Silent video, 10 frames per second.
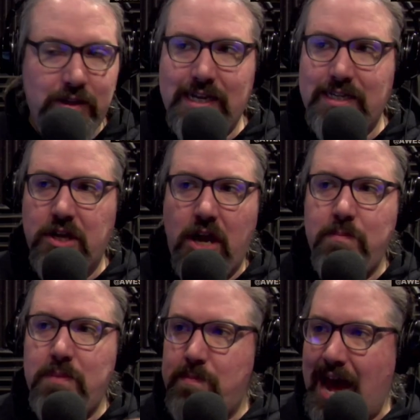like
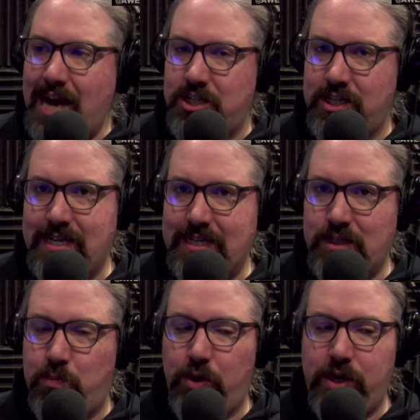zombie bashing at
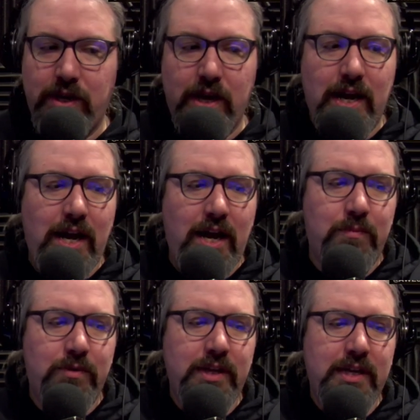this point.
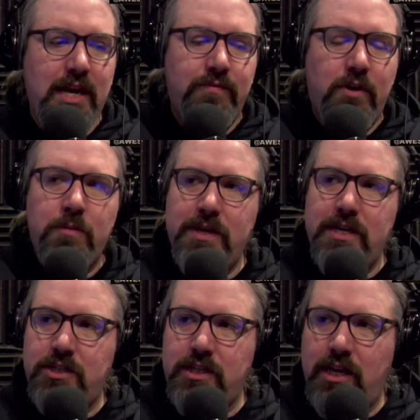Um, really kind of
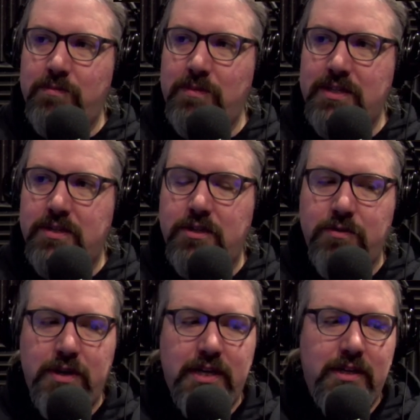RPG elements
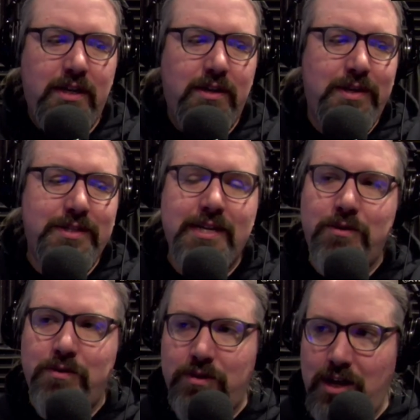to it. You know, it's got
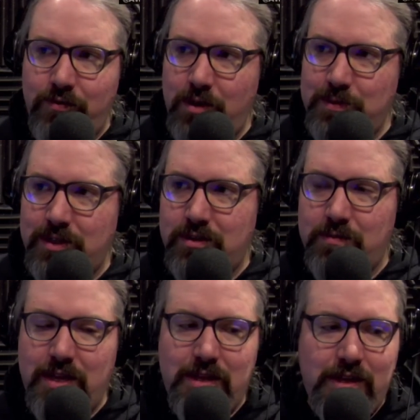the whole level up system that I